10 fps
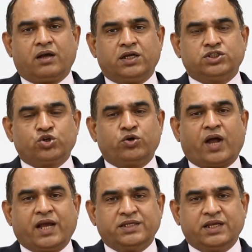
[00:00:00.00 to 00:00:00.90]
It should
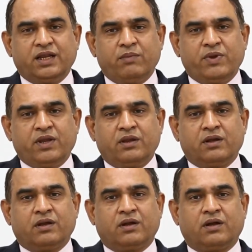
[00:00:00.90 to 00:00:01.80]
ideally be
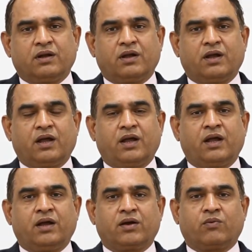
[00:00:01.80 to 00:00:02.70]

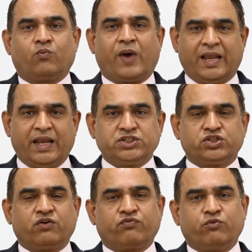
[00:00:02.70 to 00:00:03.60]
a
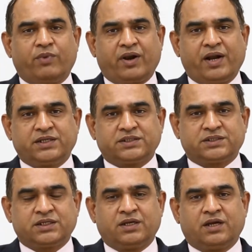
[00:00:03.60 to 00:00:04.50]
violation of human
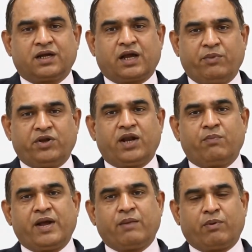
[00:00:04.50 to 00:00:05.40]
rights
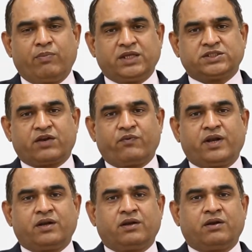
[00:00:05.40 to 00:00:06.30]
committed by a public
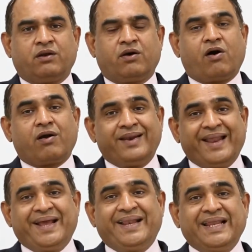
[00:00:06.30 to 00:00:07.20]
servant or
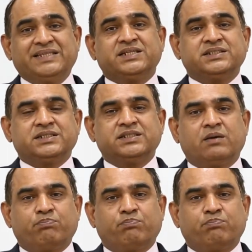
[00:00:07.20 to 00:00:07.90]
negligence in the